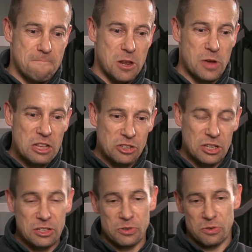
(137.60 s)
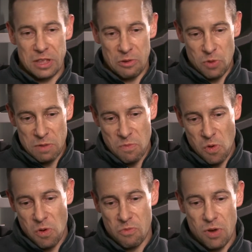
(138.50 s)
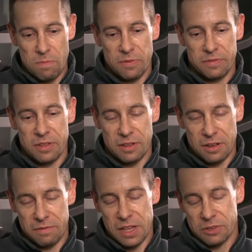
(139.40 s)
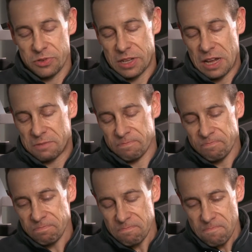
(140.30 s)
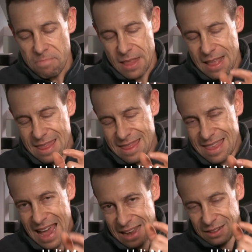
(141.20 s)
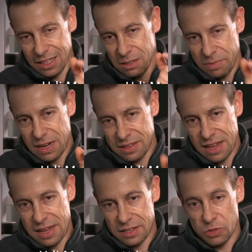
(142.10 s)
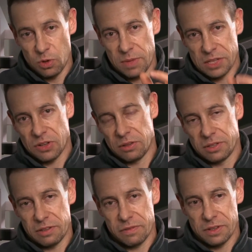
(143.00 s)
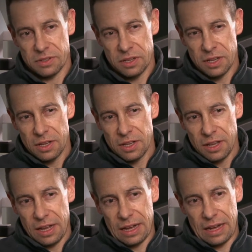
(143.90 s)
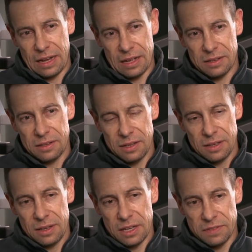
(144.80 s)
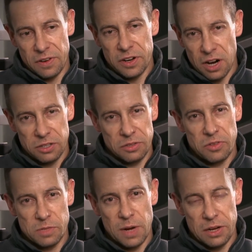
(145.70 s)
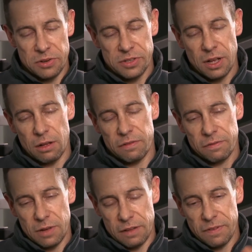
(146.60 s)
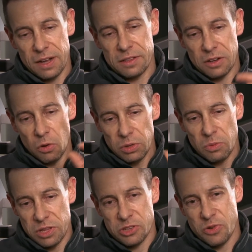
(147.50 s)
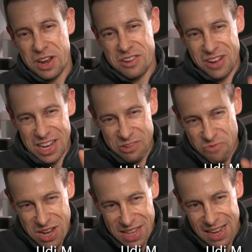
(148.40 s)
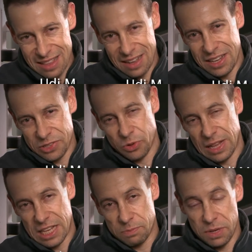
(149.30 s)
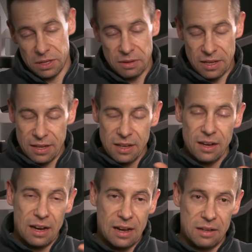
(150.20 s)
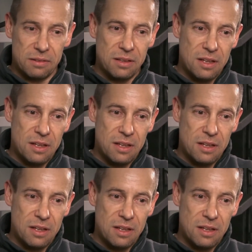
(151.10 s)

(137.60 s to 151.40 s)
inches or that one more rep of the exercise. That little bit at the end is what makes all the difference. And it's very hard to do this by yourself. I find that only with a trainer I can really get that extra last bit. And